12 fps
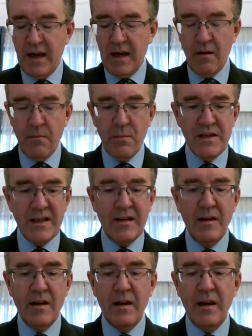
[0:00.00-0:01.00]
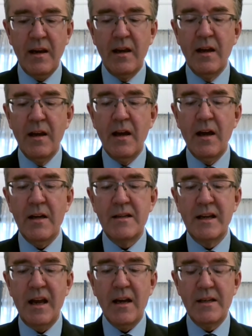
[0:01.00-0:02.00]
And I'm particularly
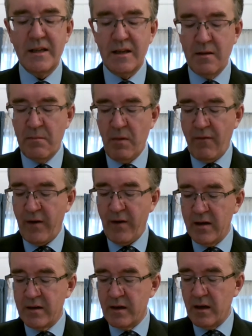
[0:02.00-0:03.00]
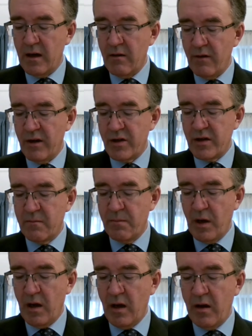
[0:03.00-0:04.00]
delighted that my friend Richard
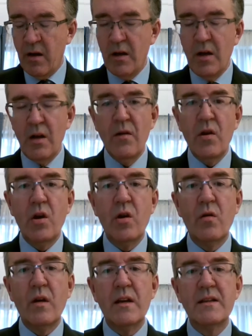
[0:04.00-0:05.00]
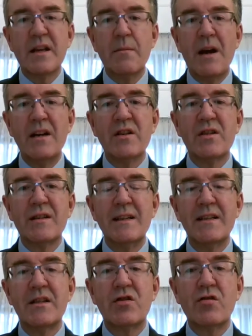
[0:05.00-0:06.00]
Byrne, who is Her
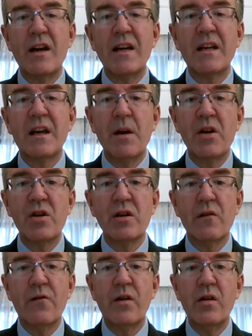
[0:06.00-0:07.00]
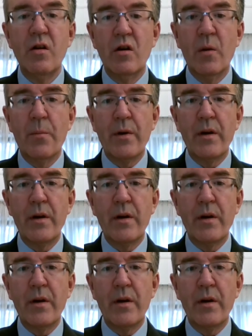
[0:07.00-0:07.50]
Majesty's Trade Commissioner for Europe,